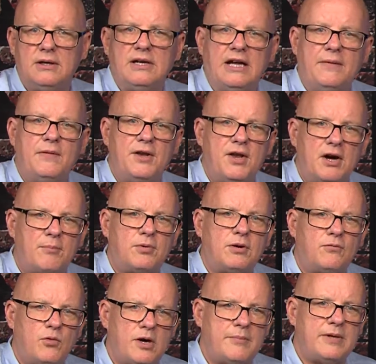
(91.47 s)
in the number of
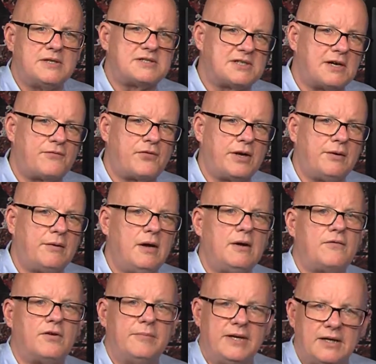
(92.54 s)
women suffering
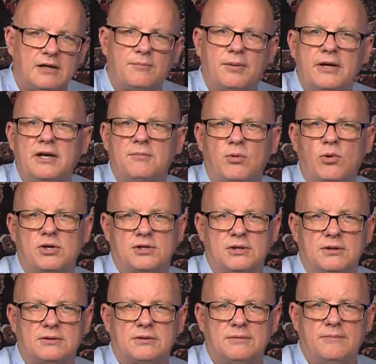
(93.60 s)
from incomplete
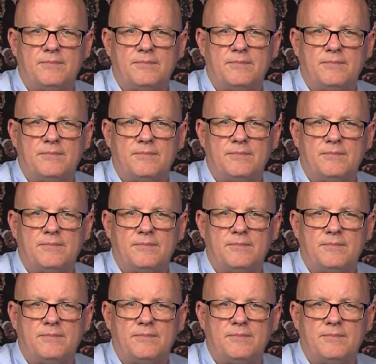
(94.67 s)
abortions.